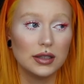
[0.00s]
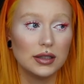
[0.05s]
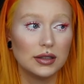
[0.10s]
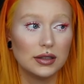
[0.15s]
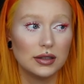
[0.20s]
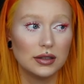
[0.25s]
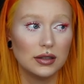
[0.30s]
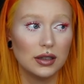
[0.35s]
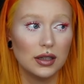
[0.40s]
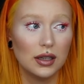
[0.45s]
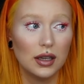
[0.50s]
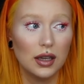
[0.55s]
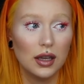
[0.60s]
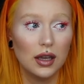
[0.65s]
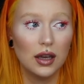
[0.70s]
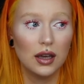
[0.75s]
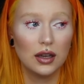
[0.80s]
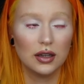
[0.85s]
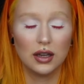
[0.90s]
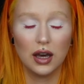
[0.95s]
is
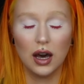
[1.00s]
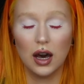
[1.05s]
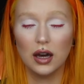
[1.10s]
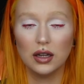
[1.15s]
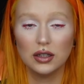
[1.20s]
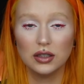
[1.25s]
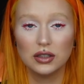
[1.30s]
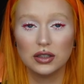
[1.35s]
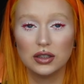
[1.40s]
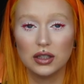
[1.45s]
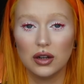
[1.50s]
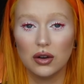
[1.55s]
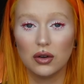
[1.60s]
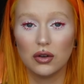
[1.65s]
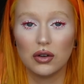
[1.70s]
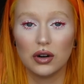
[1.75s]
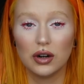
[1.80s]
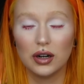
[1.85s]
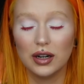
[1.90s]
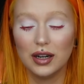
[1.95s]
cut
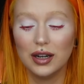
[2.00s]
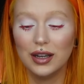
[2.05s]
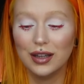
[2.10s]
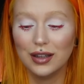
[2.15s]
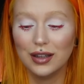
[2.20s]
or